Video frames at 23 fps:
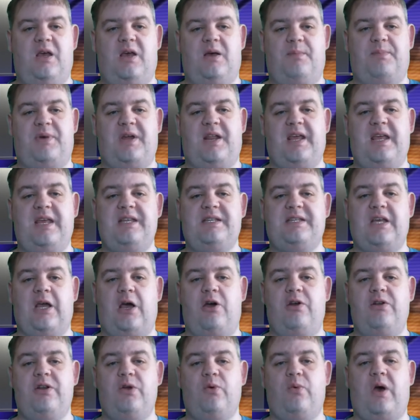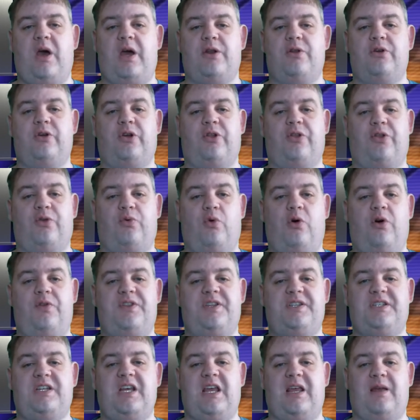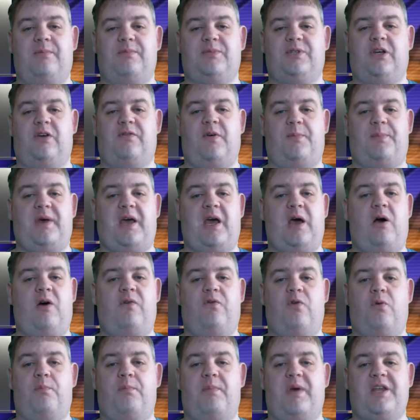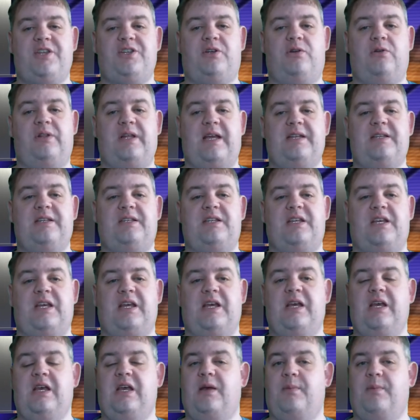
But he's the only one who can thwart the schemes of a powerful magical entity